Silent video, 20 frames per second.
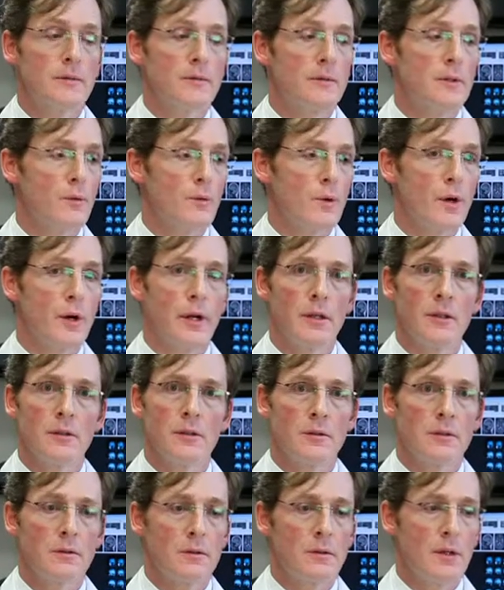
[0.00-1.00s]
Don't worry.
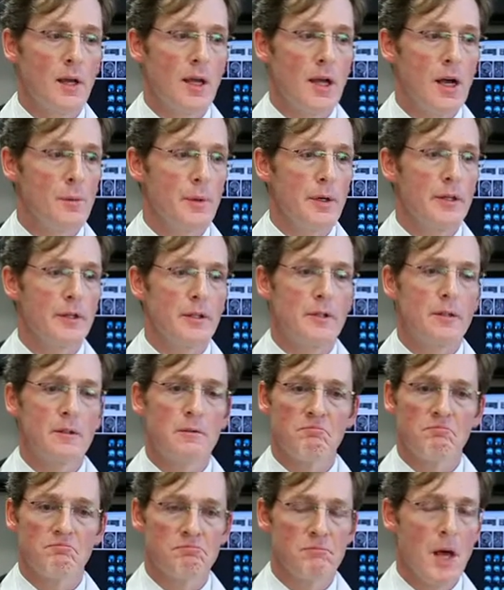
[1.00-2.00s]
The helmet is
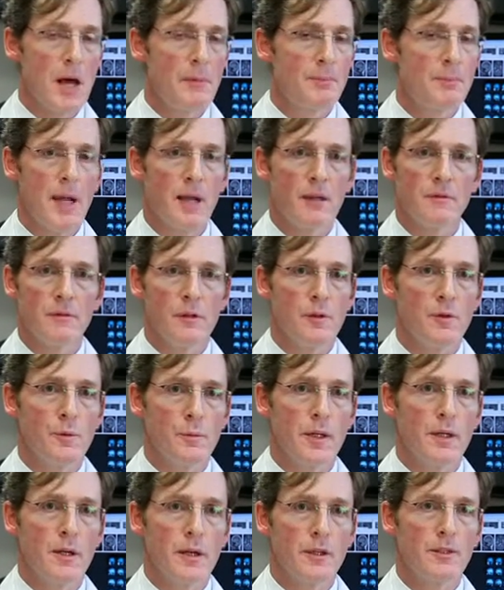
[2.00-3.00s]
not painful. It will
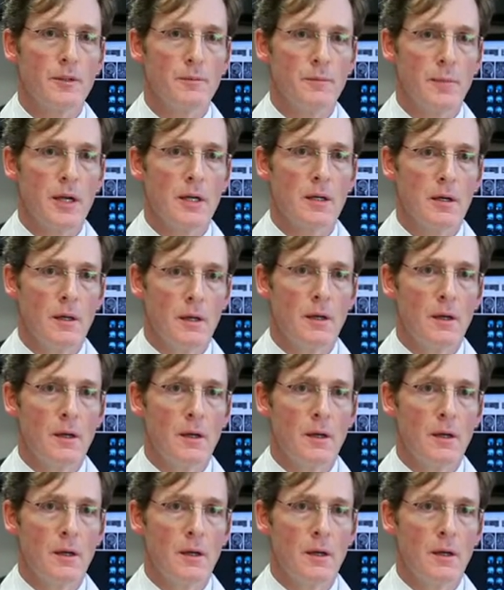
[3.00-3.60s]
be custom made.